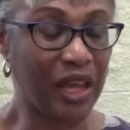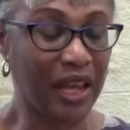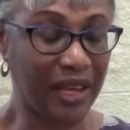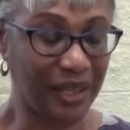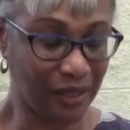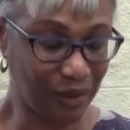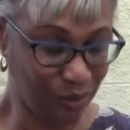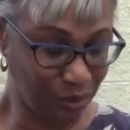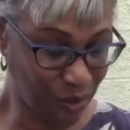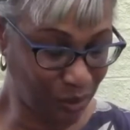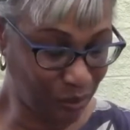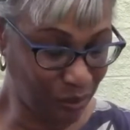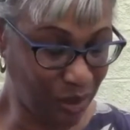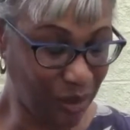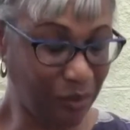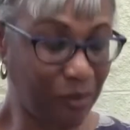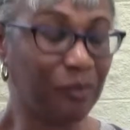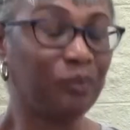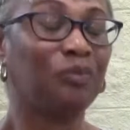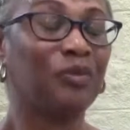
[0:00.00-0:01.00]
That's
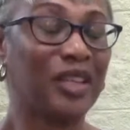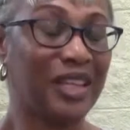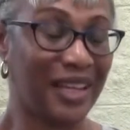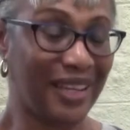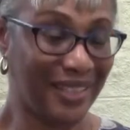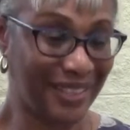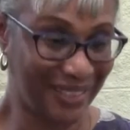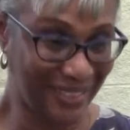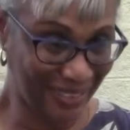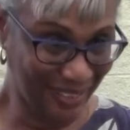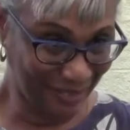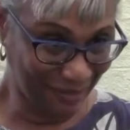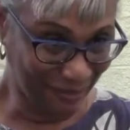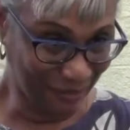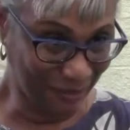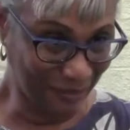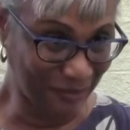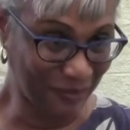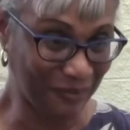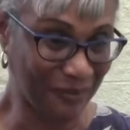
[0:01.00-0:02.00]
where yes.
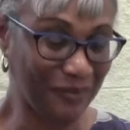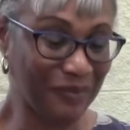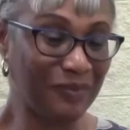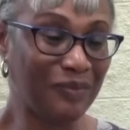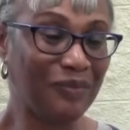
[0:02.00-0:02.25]
Okay.